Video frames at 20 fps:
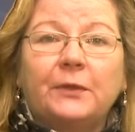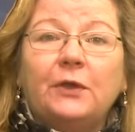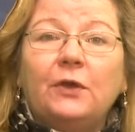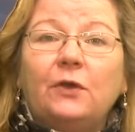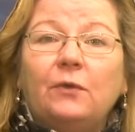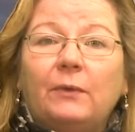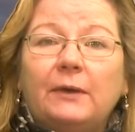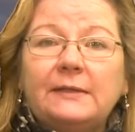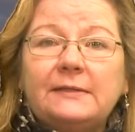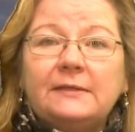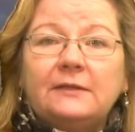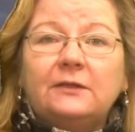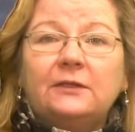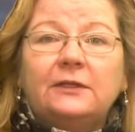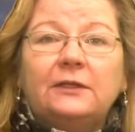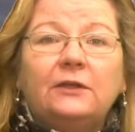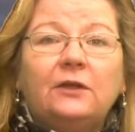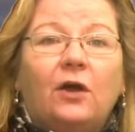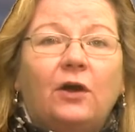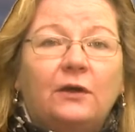White
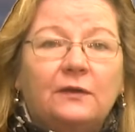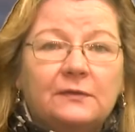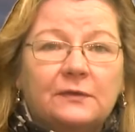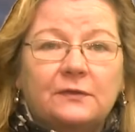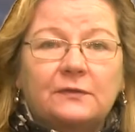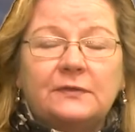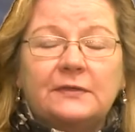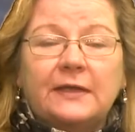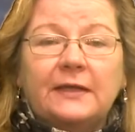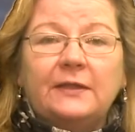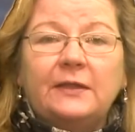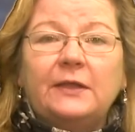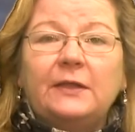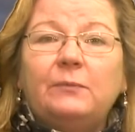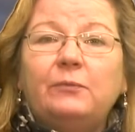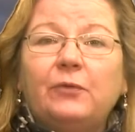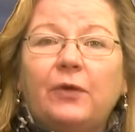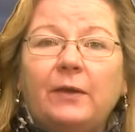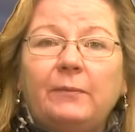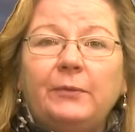Singleton also said the
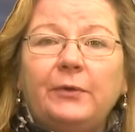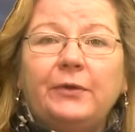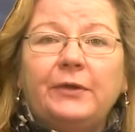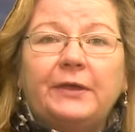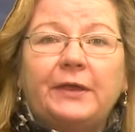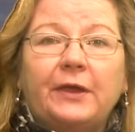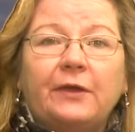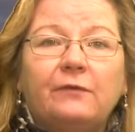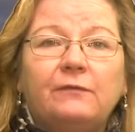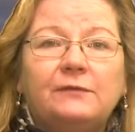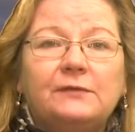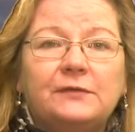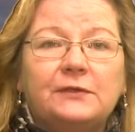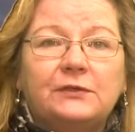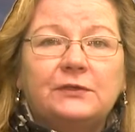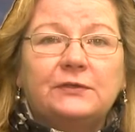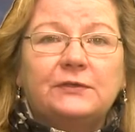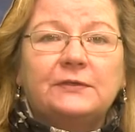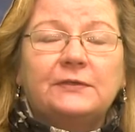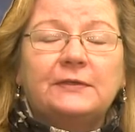primary care
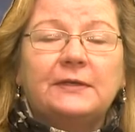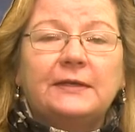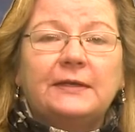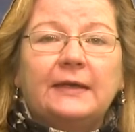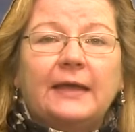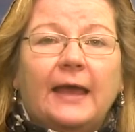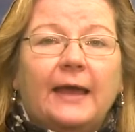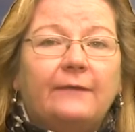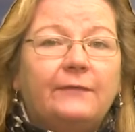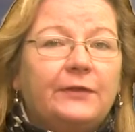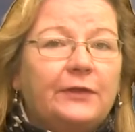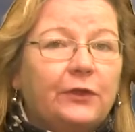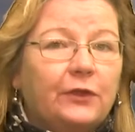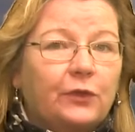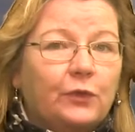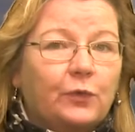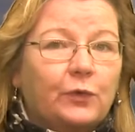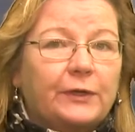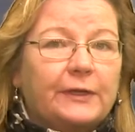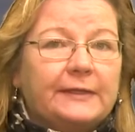physicians have the
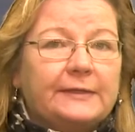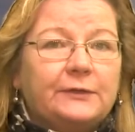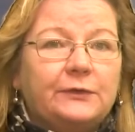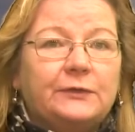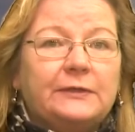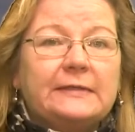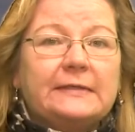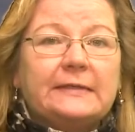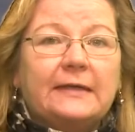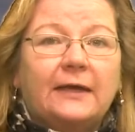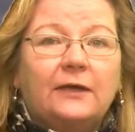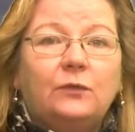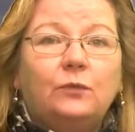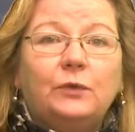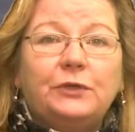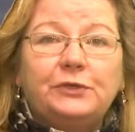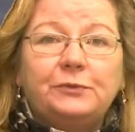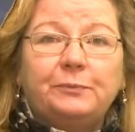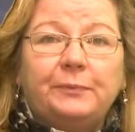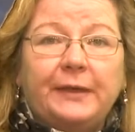authority to decide
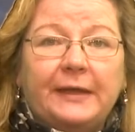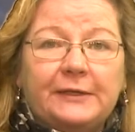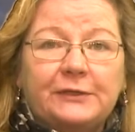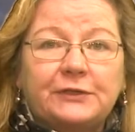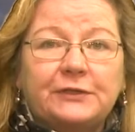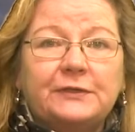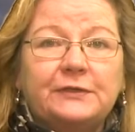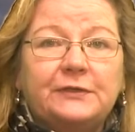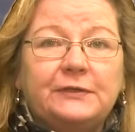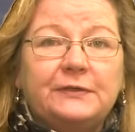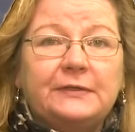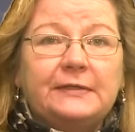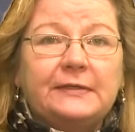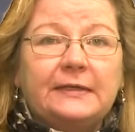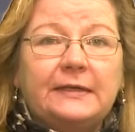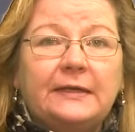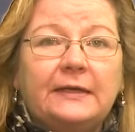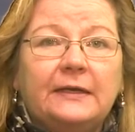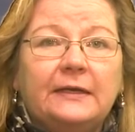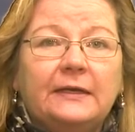which patients to
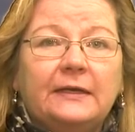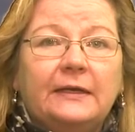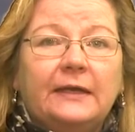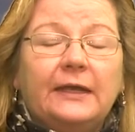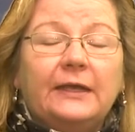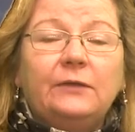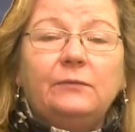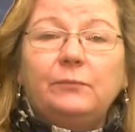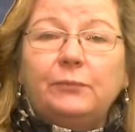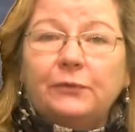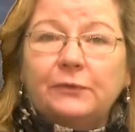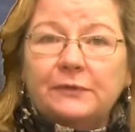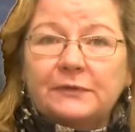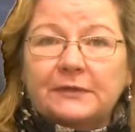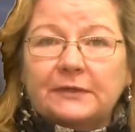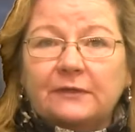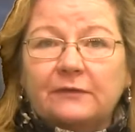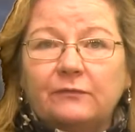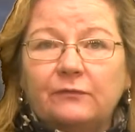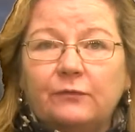see in
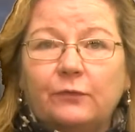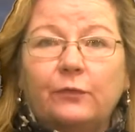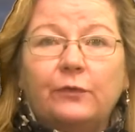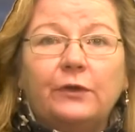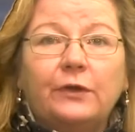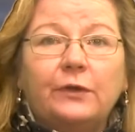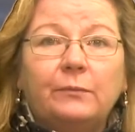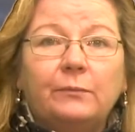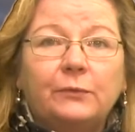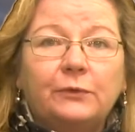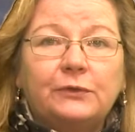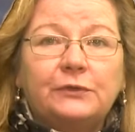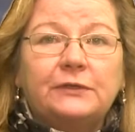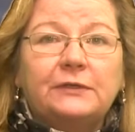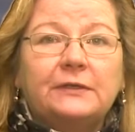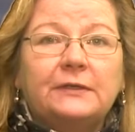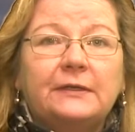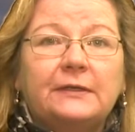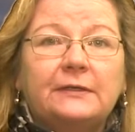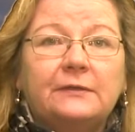person for
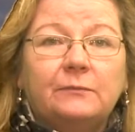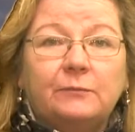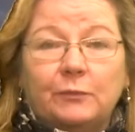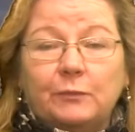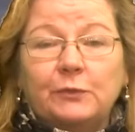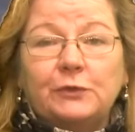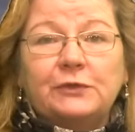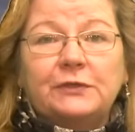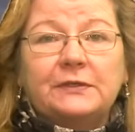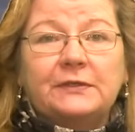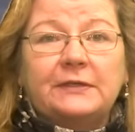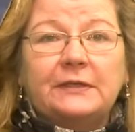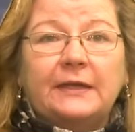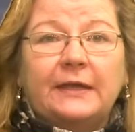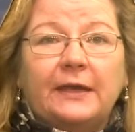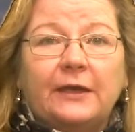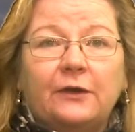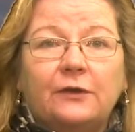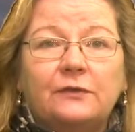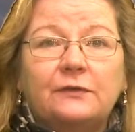emergency
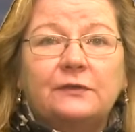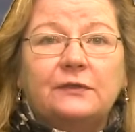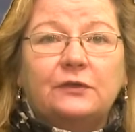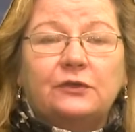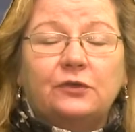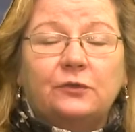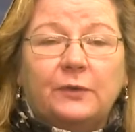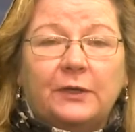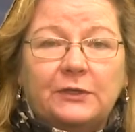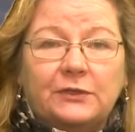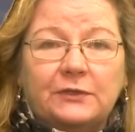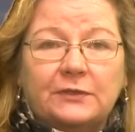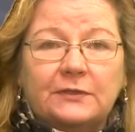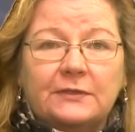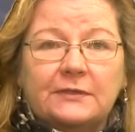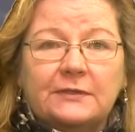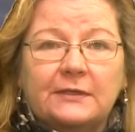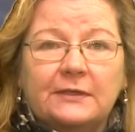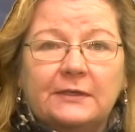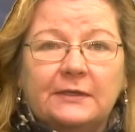care situations.